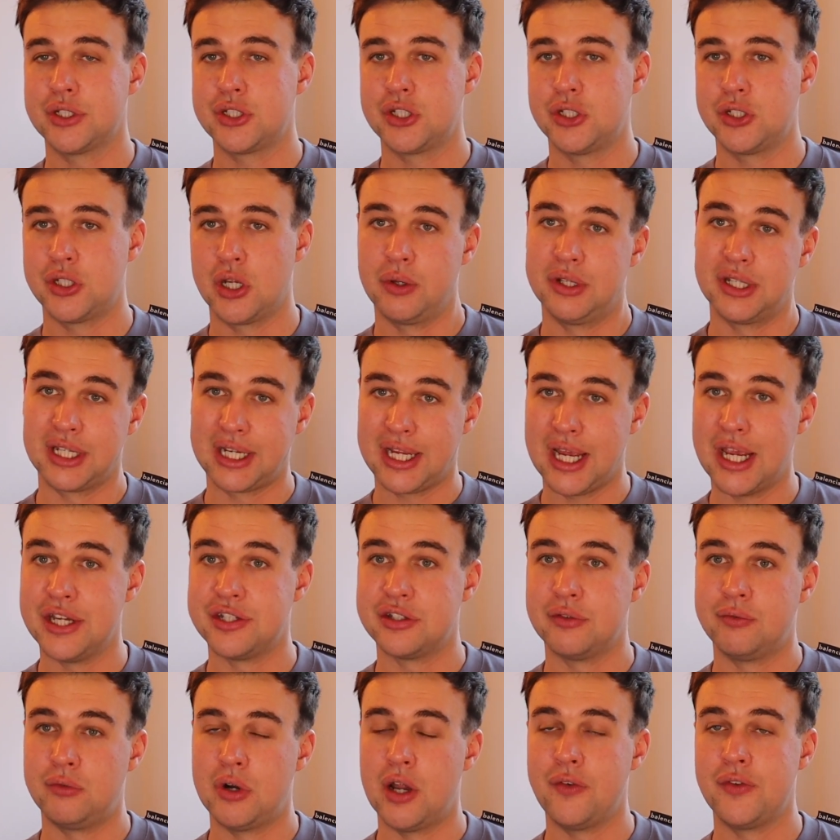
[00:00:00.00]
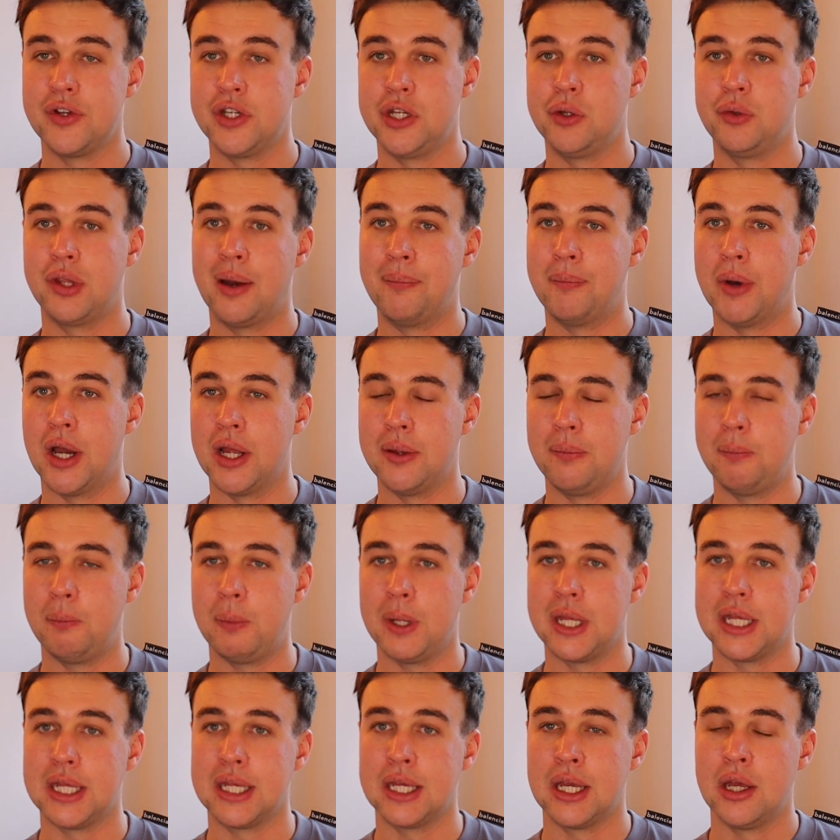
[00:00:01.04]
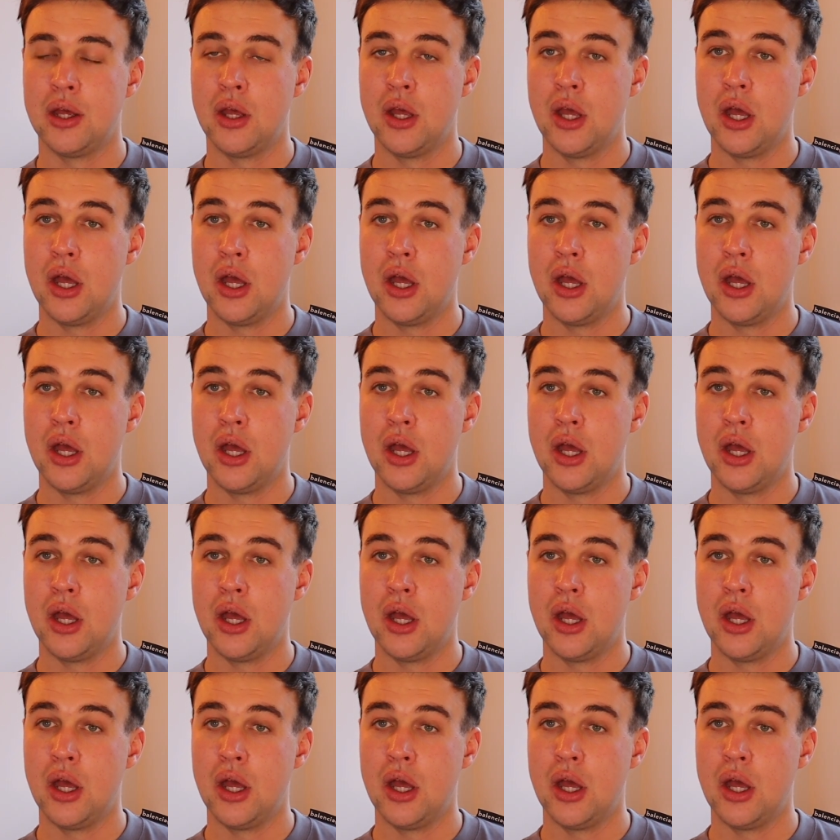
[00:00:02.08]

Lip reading: So in the case of revenue, that might be